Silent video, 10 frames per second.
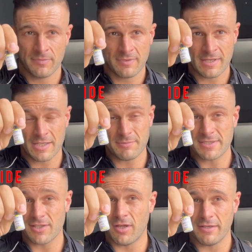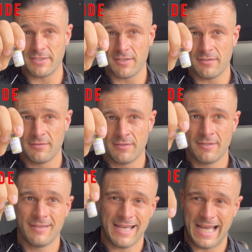That just makes it a lot easier.
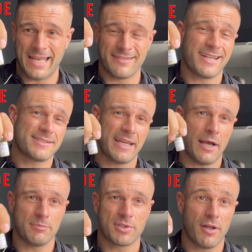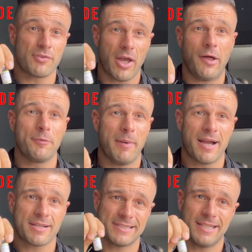And it helps a lot of your health
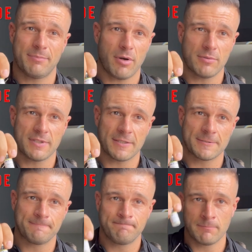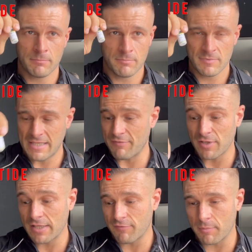markers in the process.
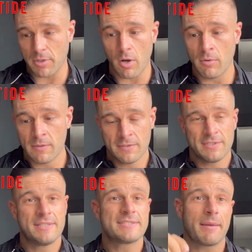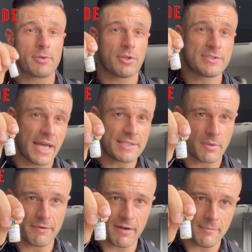Definitely give them a go. Semaglutide is the one
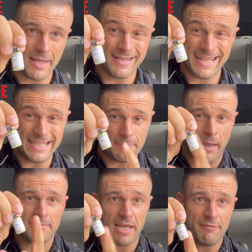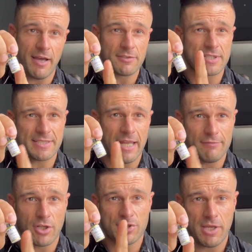I recommend. In the peptide vials, gets a hell of a
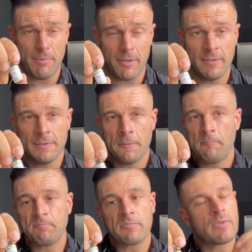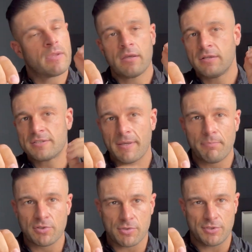lot cheaper.
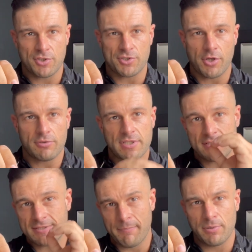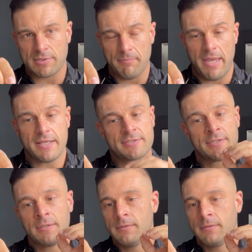Simple to adjust the dosage, simple to mix.